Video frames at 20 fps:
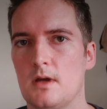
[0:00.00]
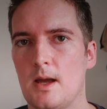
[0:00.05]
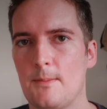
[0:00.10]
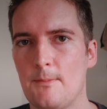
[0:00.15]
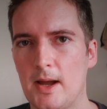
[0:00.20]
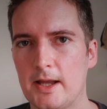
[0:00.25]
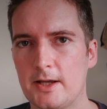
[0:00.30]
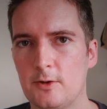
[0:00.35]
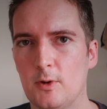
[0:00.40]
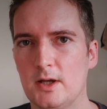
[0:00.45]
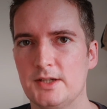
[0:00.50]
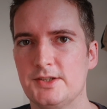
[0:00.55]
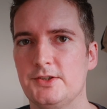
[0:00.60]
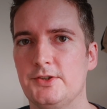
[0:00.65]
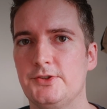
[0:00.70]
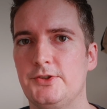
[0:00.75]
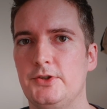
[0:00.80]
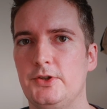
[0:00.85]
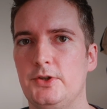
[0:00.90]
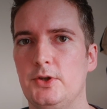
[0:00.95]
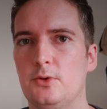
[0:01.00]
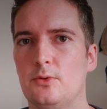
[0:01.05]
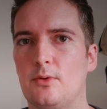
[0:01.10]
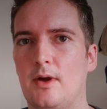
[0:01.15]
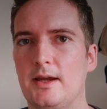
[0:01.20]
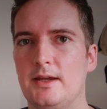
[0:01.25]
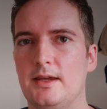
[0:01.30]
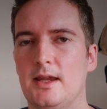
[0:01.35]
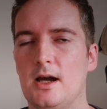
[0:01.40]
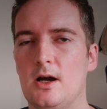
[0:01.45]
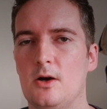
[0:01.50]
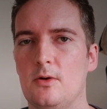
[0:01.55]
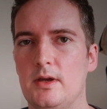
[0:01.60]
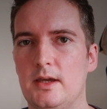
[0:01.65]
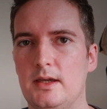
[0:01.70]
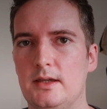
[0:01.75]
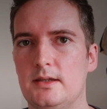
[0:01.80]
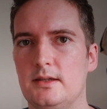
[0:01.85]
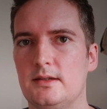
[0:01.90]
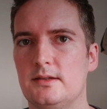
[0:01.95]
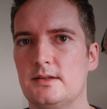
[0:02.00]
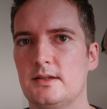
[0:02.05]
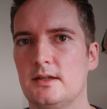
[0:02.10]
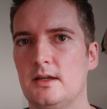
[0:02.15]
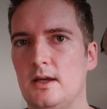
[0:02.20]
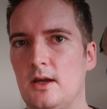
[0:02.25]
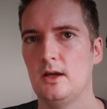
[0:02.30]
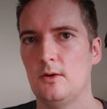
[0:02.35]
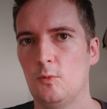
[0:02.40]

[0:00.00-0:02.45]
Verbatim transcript: And my question to you right now is,